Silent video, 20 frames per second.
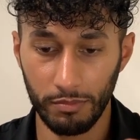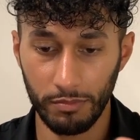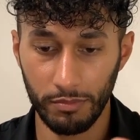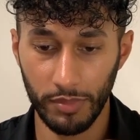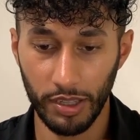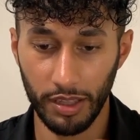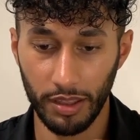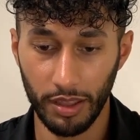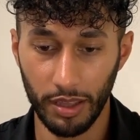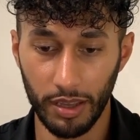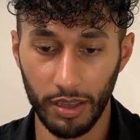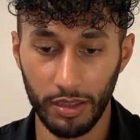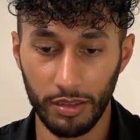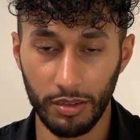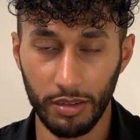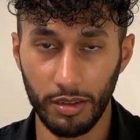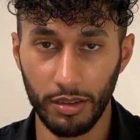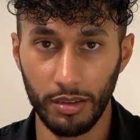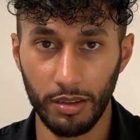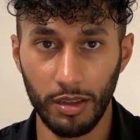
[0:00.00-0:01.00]
like that.
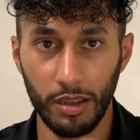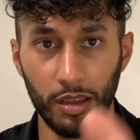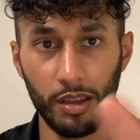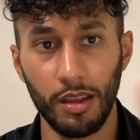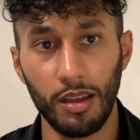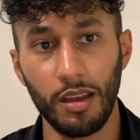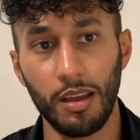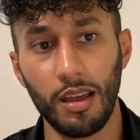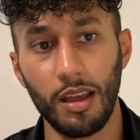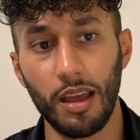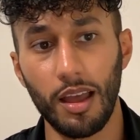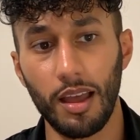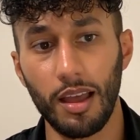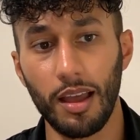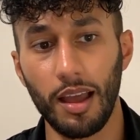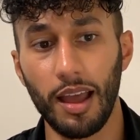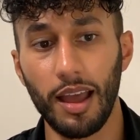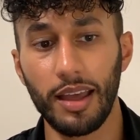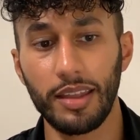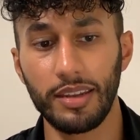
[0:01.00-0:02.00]

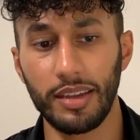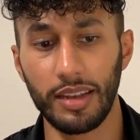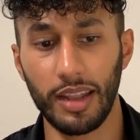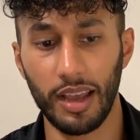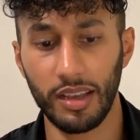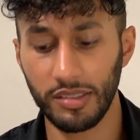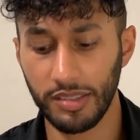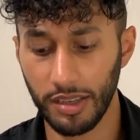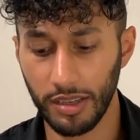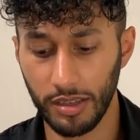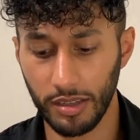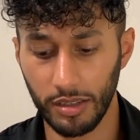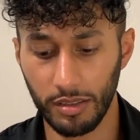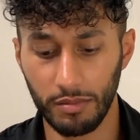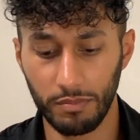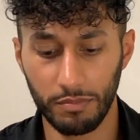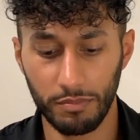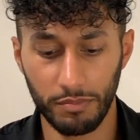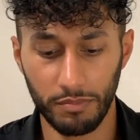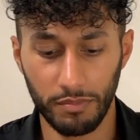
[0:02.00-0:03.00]
And it has like
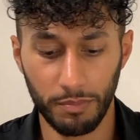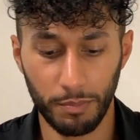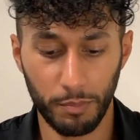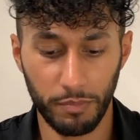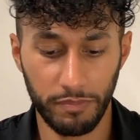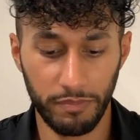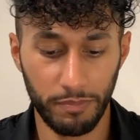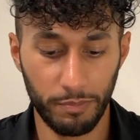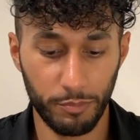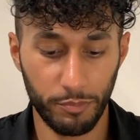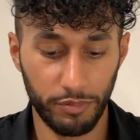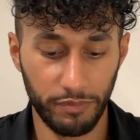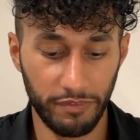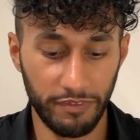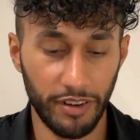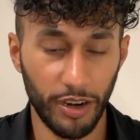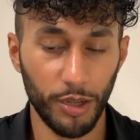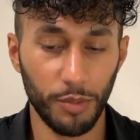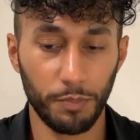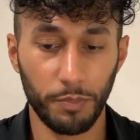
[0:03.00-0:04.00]
a
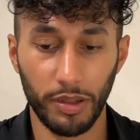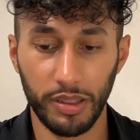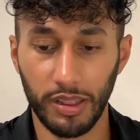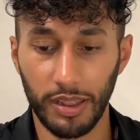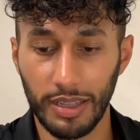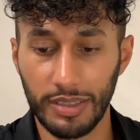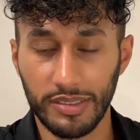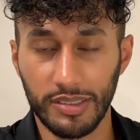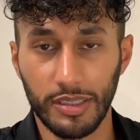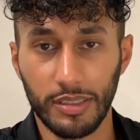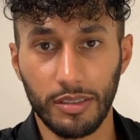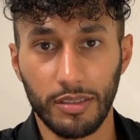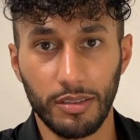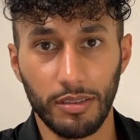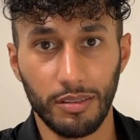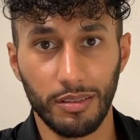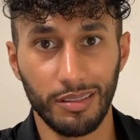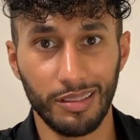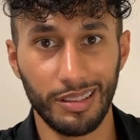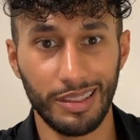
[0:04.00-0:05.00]
very pleasant,
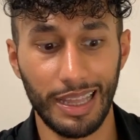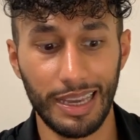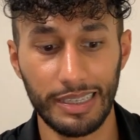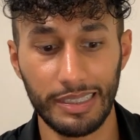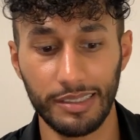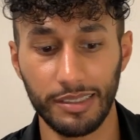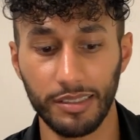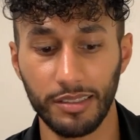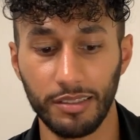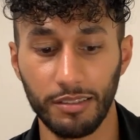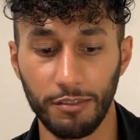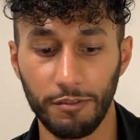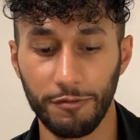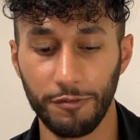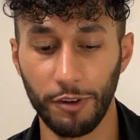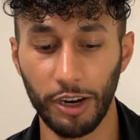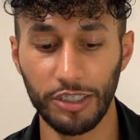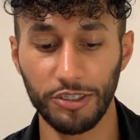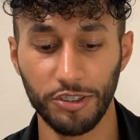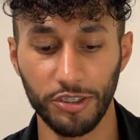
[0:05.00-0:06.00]
light,
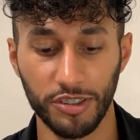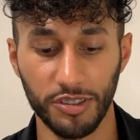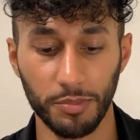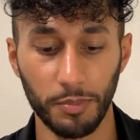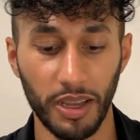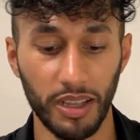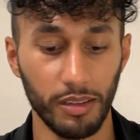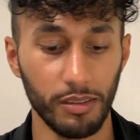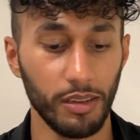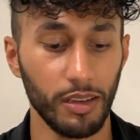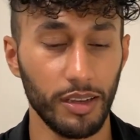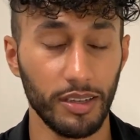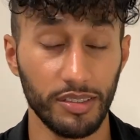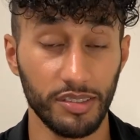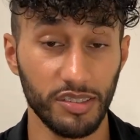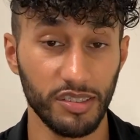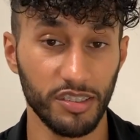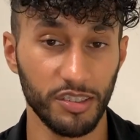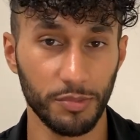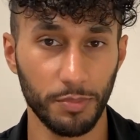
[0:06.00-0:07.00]
fresh smell. It
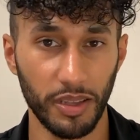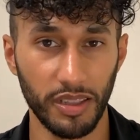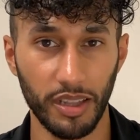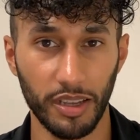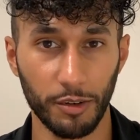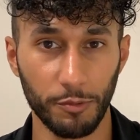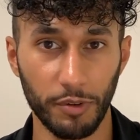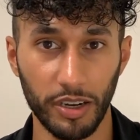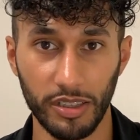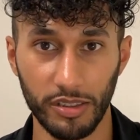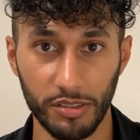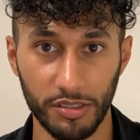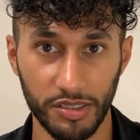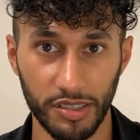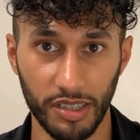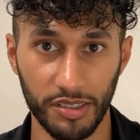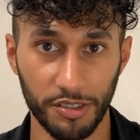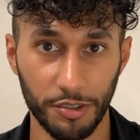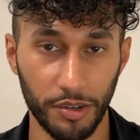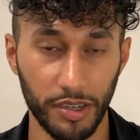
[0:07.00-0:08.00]
doesn't smell like regular
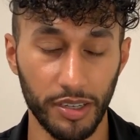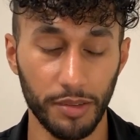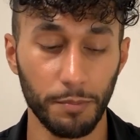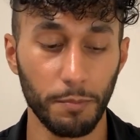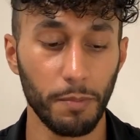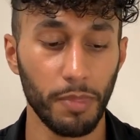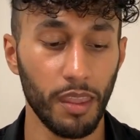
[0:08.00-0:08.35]
sunscreen.